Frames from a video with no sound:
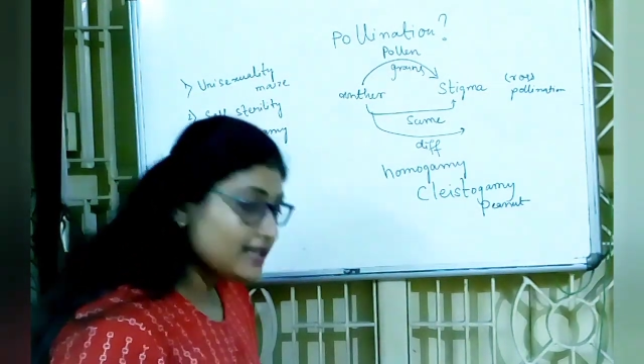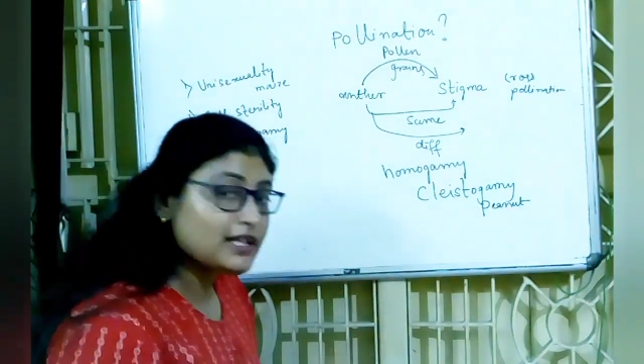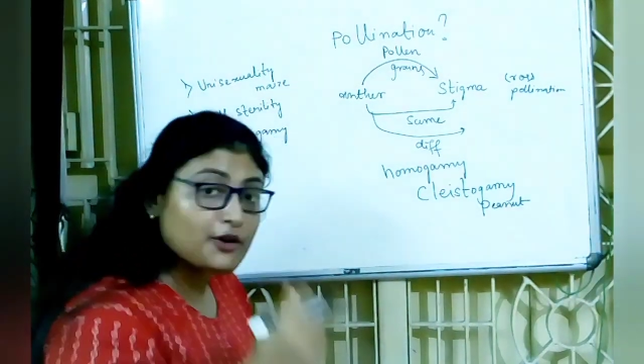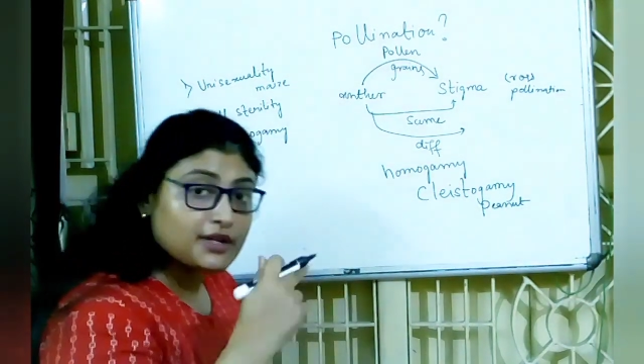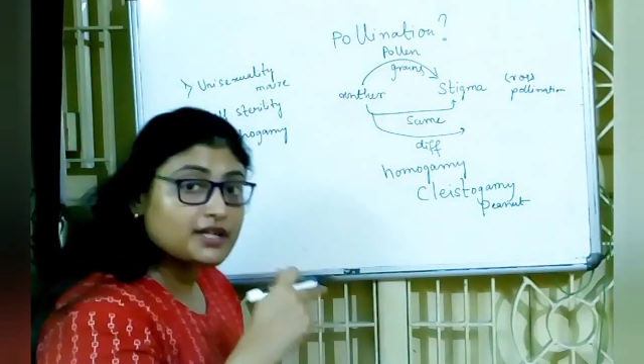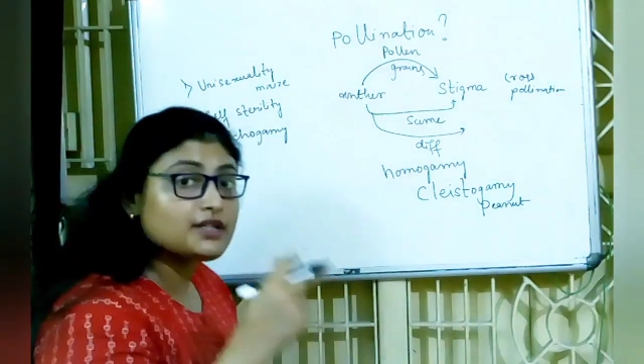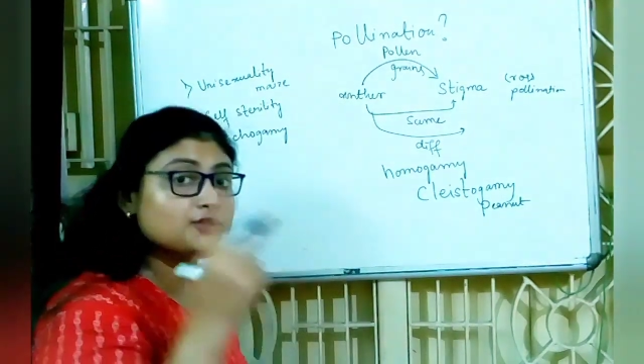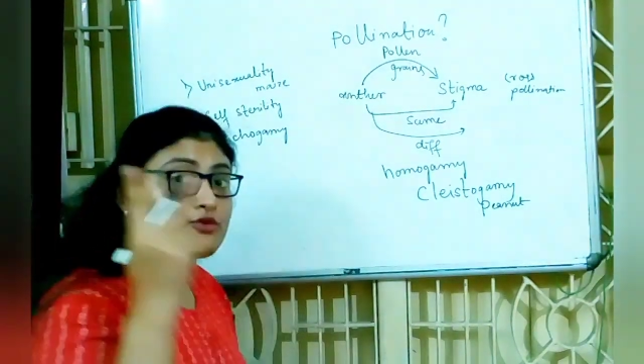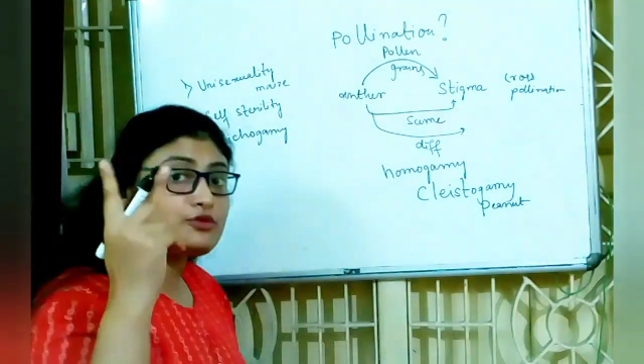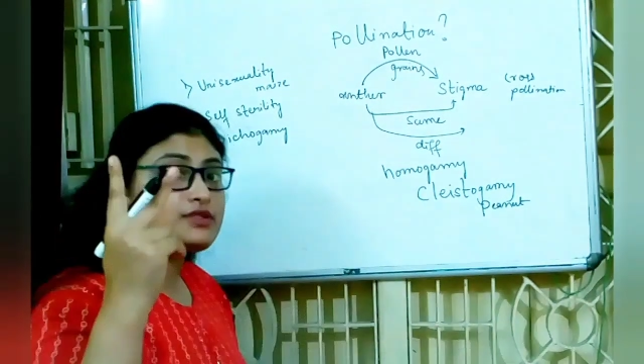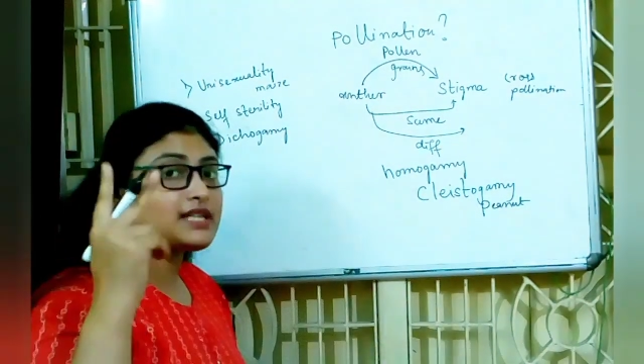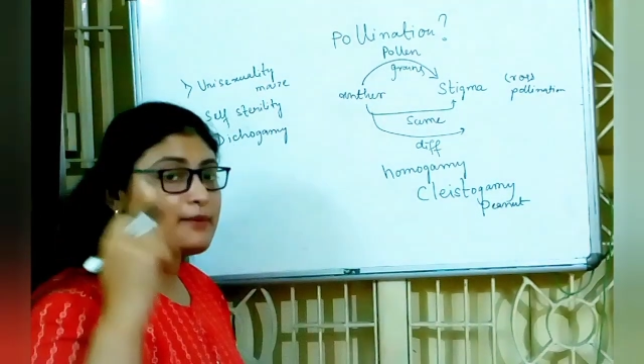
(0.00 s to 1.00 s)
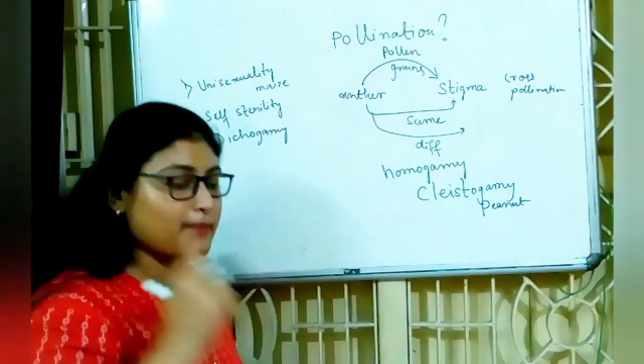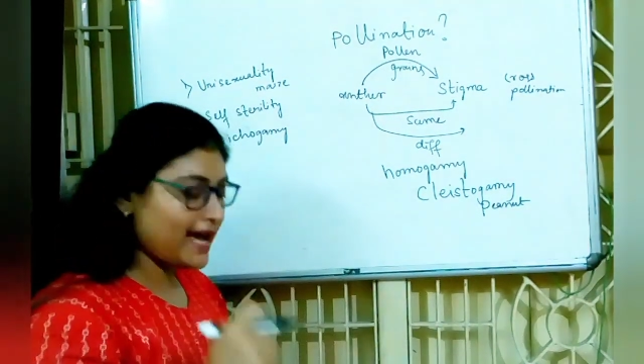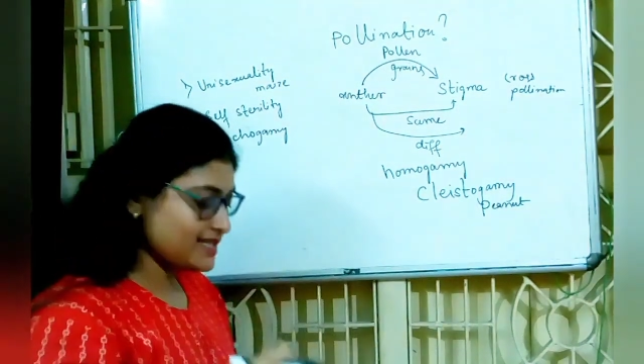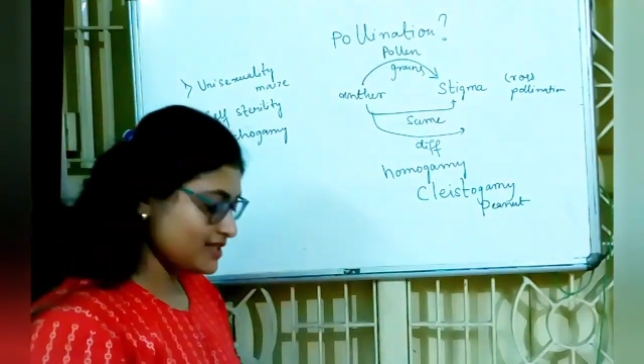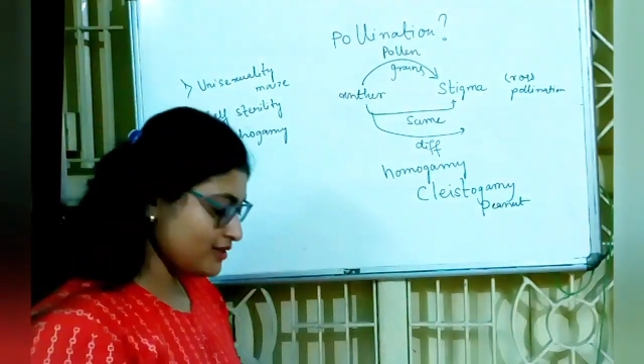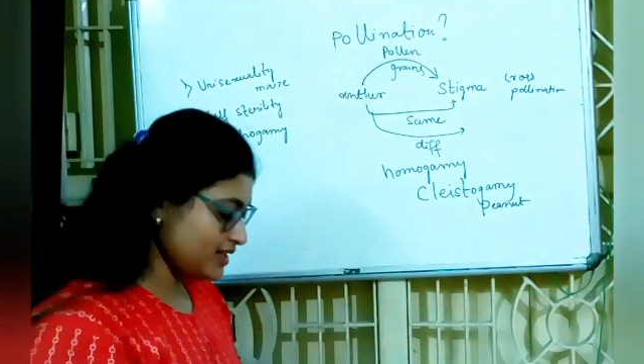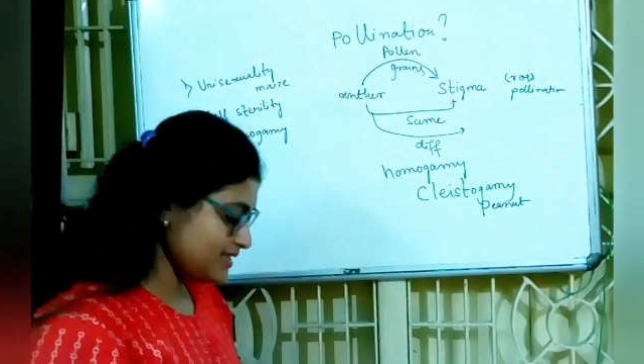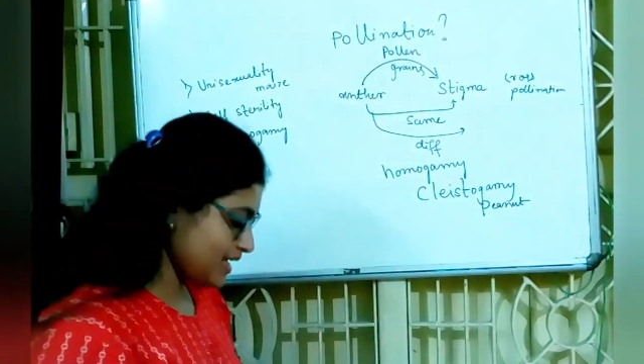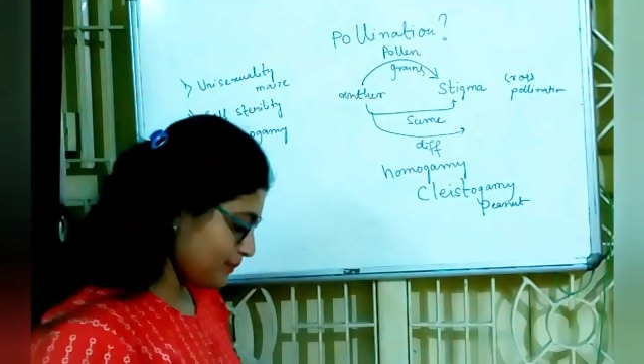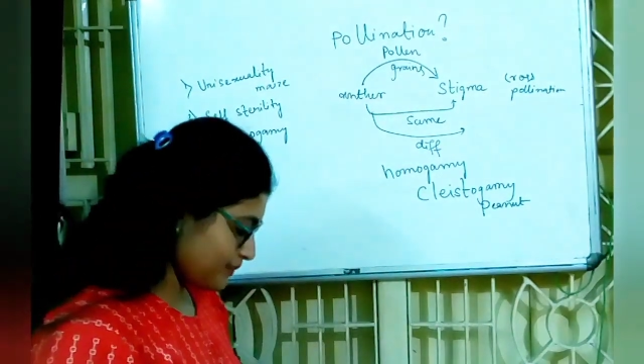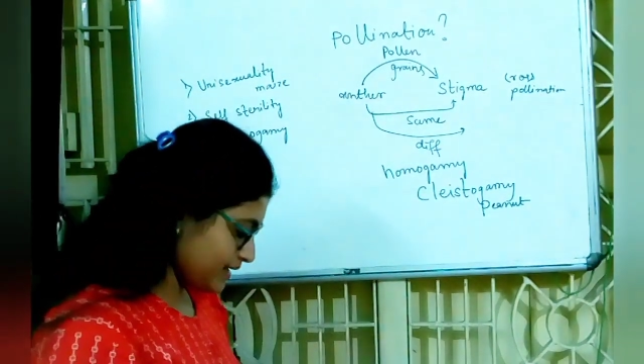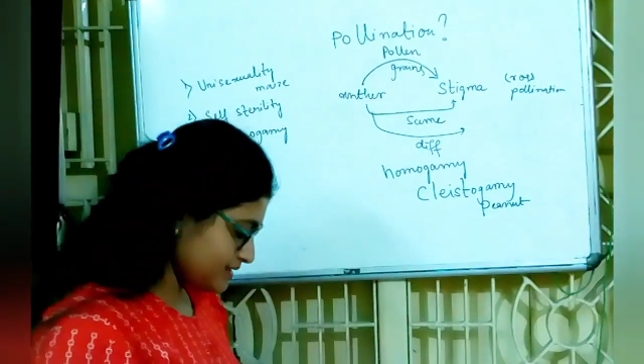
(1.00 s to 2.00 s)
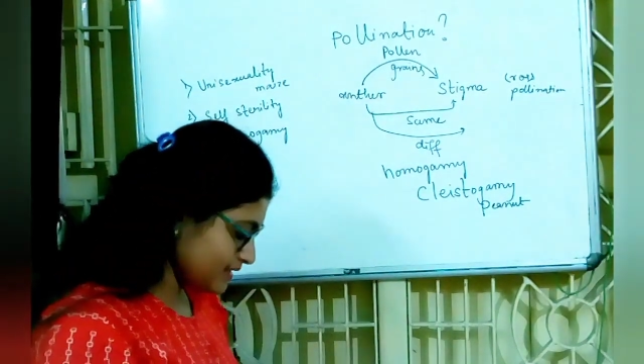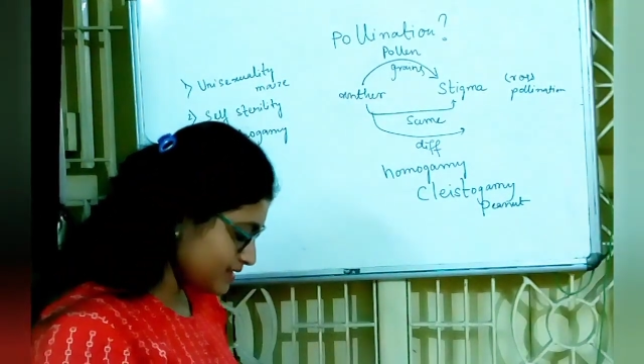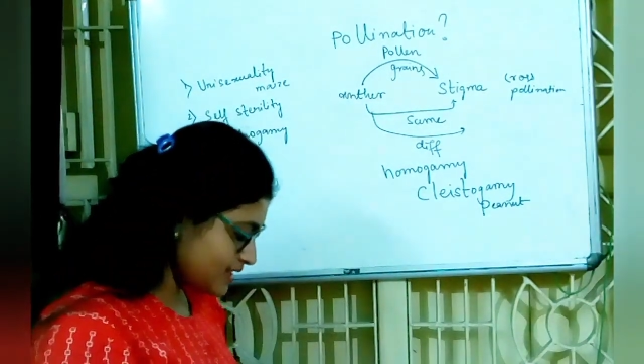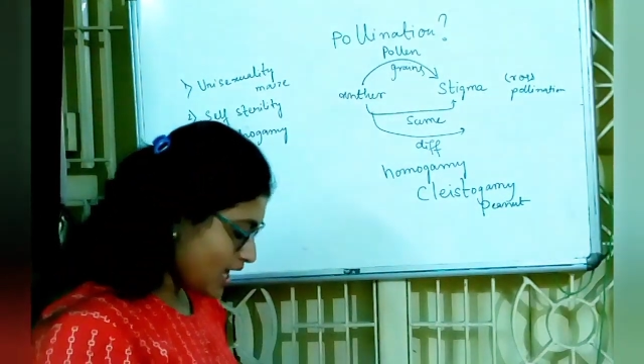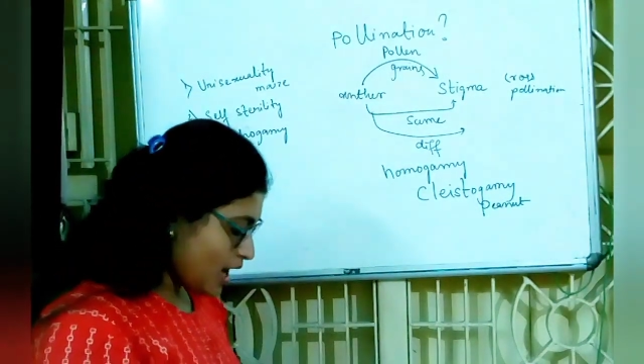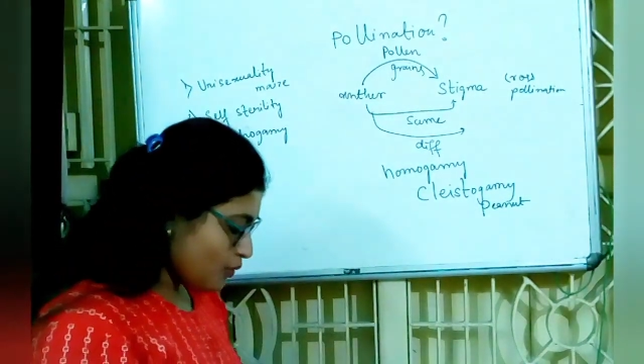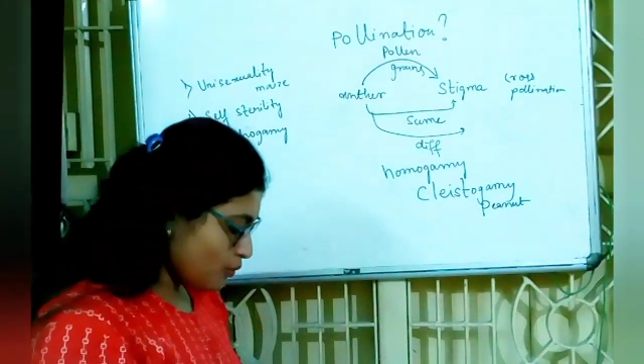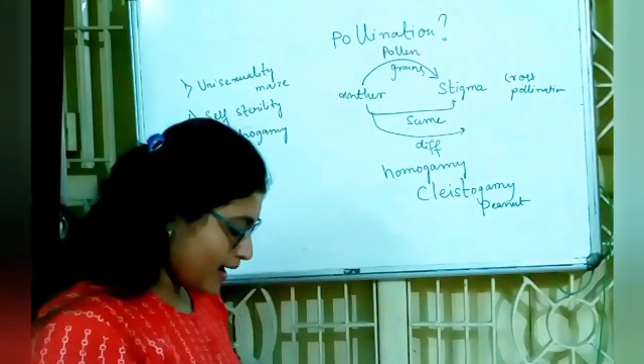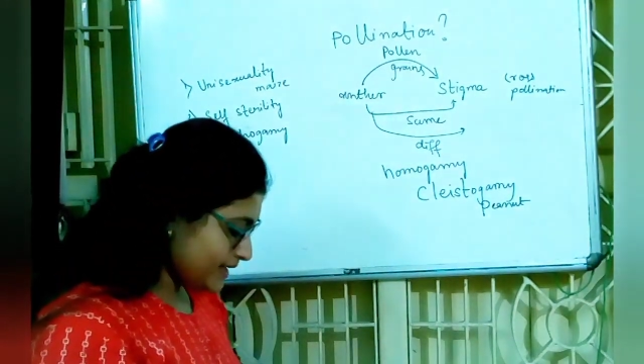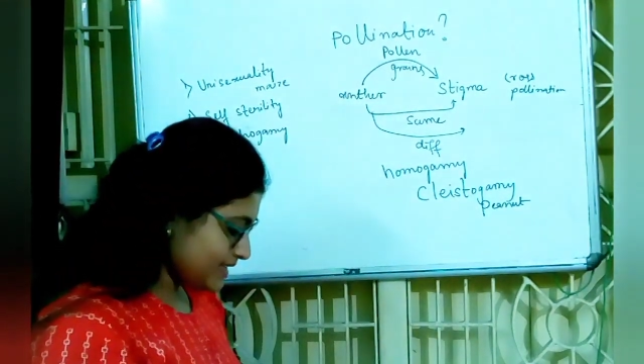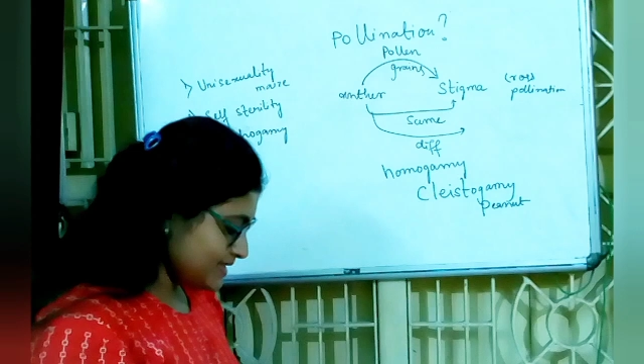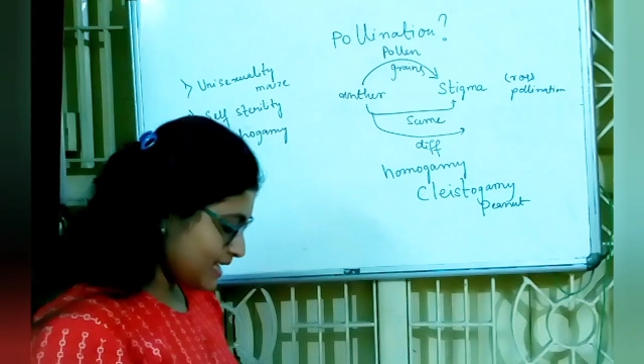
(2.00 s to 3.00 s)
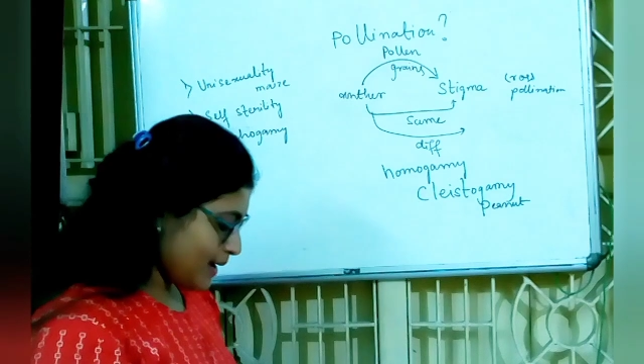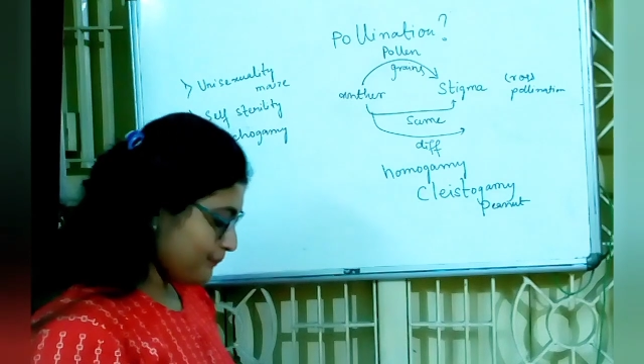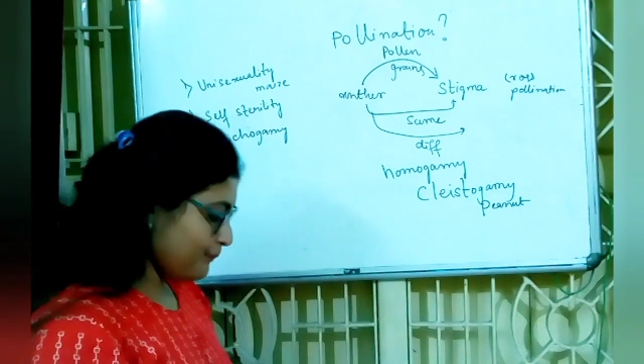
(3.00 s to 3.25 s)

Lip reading: Now here two subcategories are present. One is